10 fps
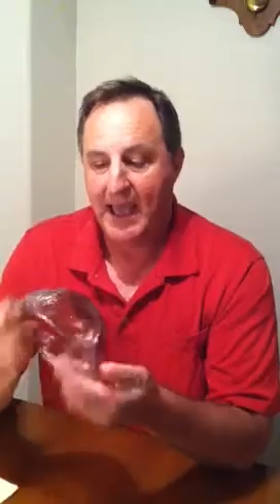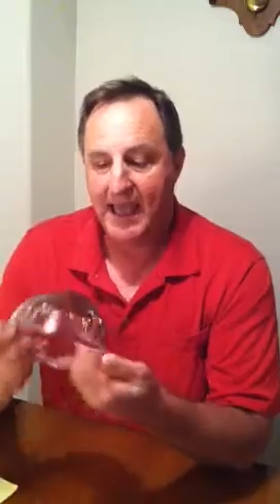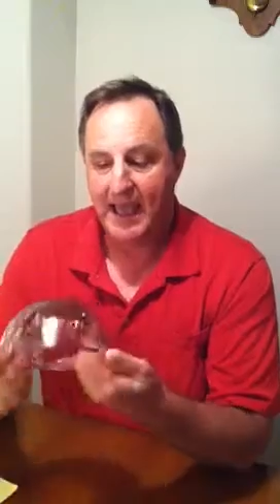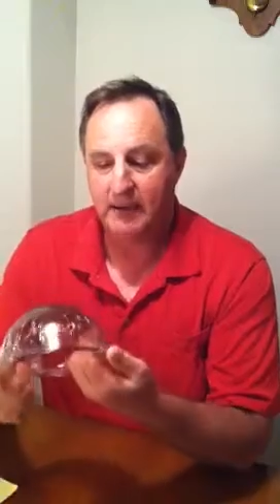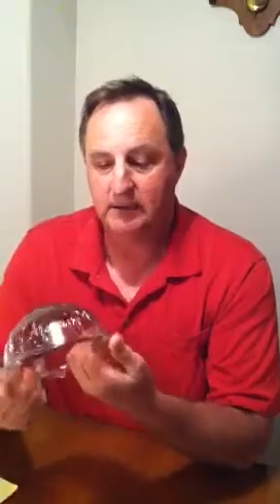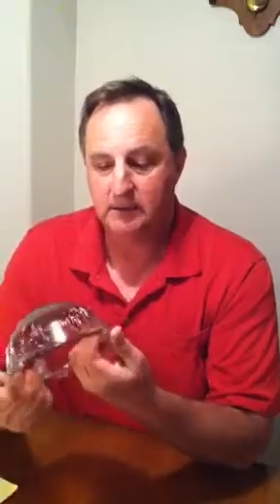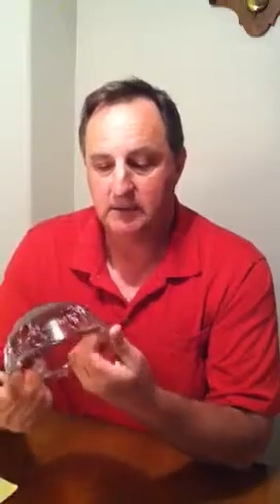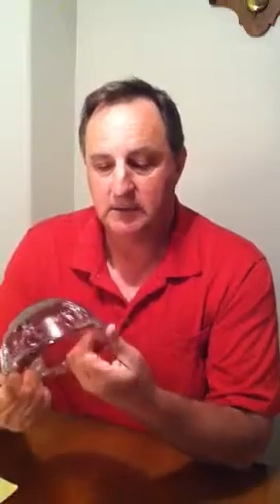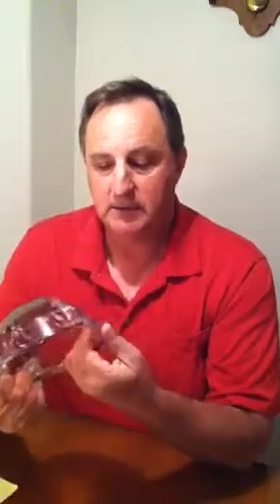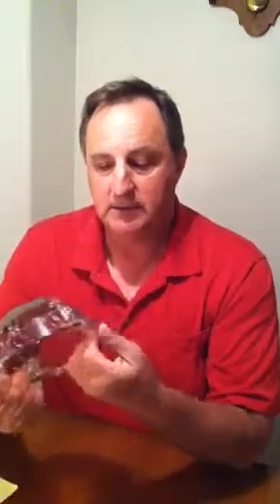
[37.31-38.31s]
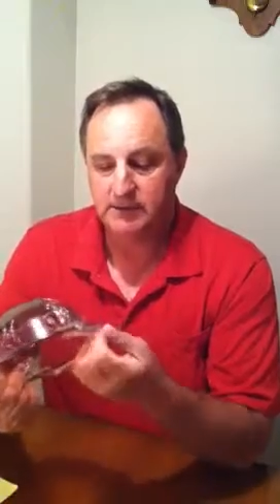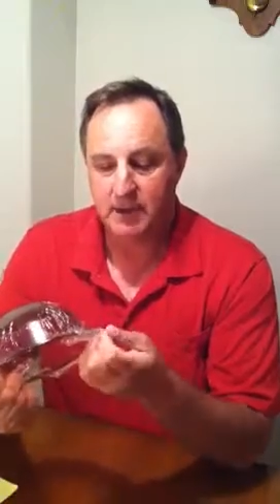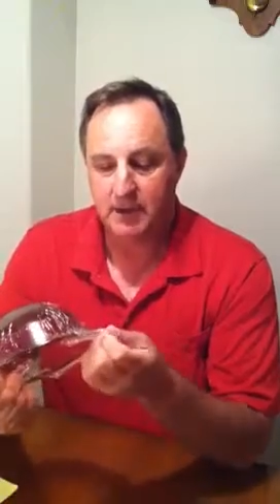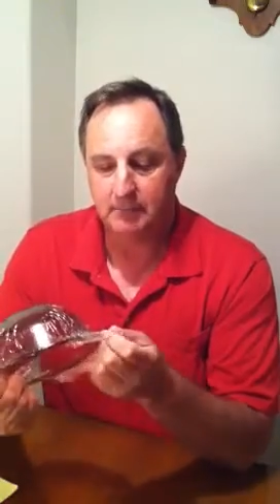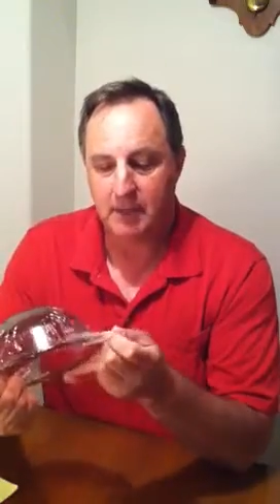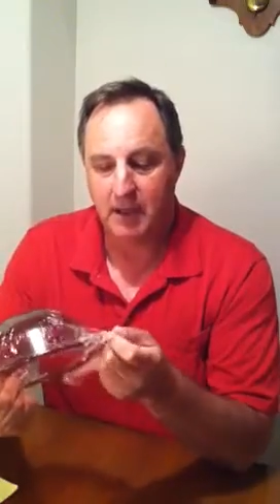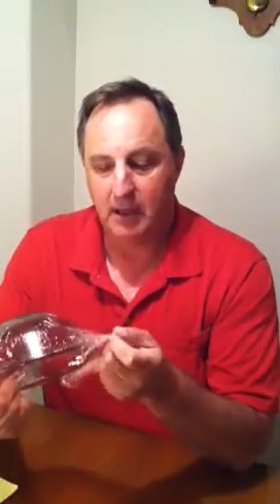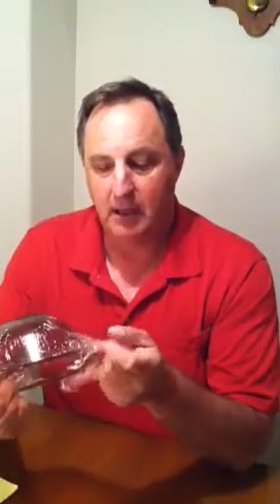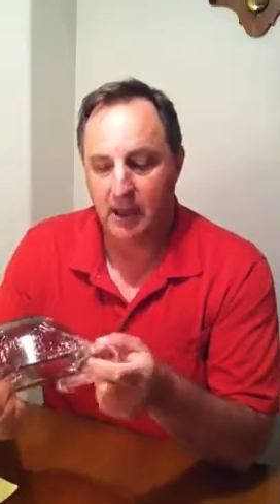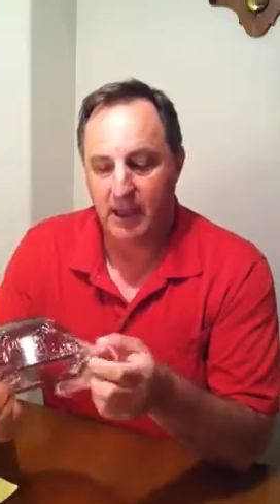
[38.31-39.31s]
and some
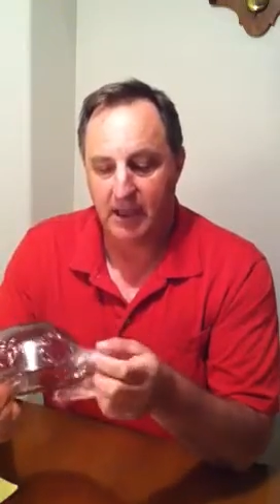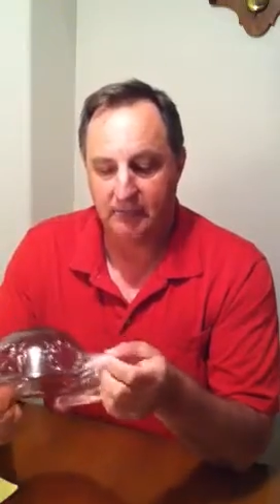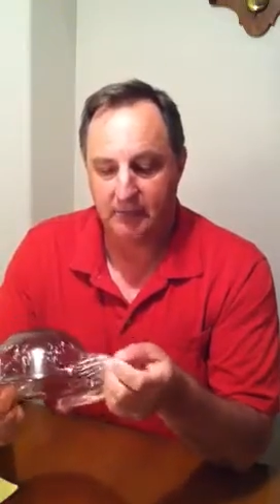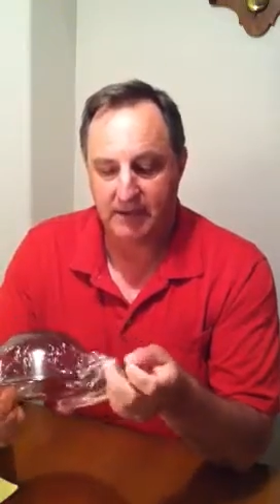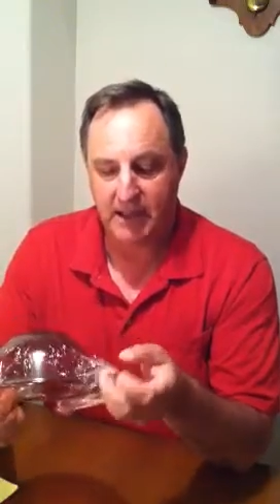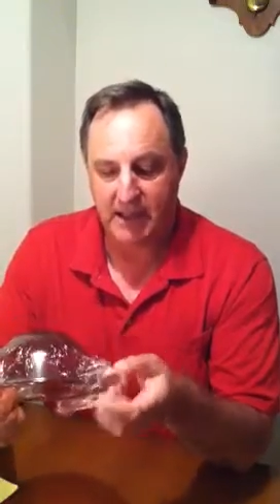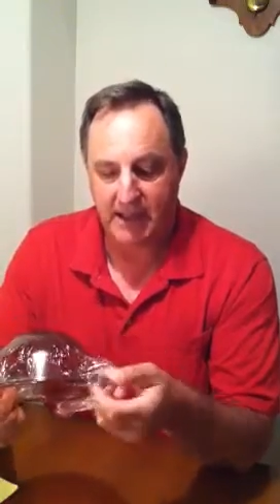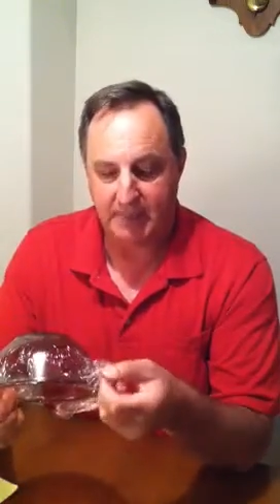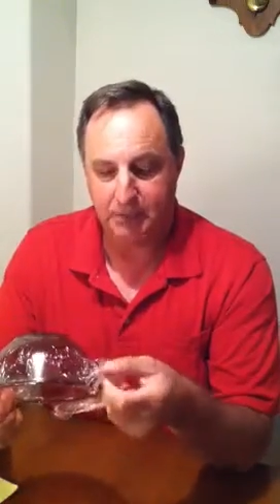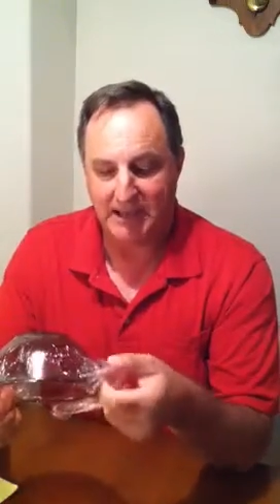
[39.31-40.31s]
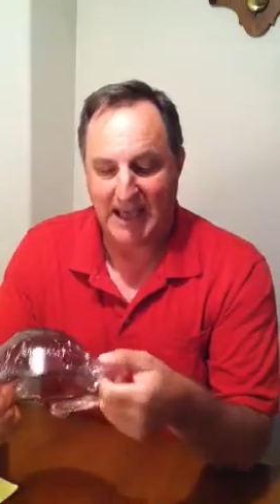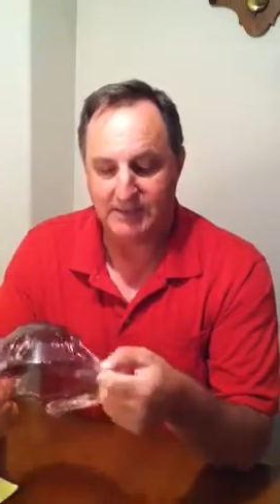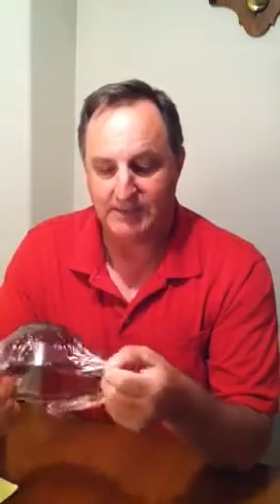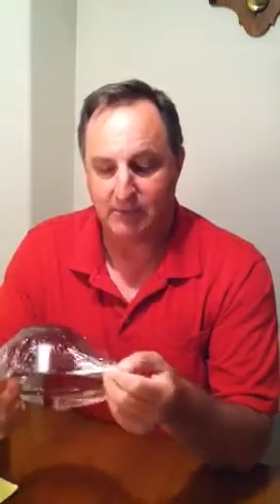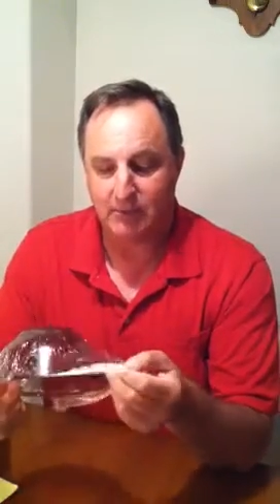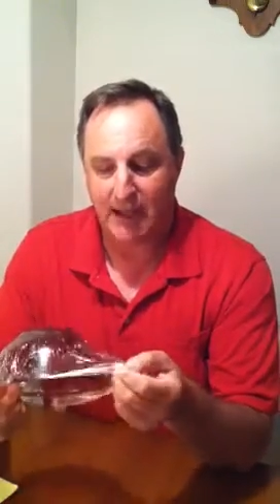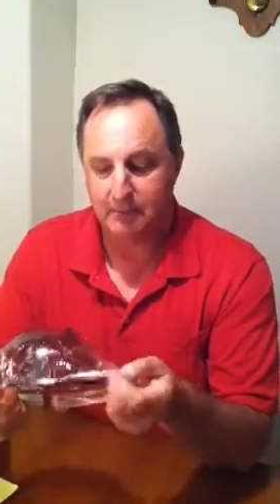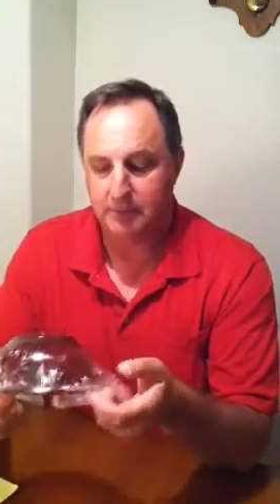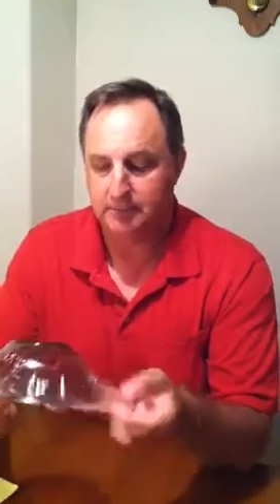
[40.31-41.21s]
everyday plastic wrap.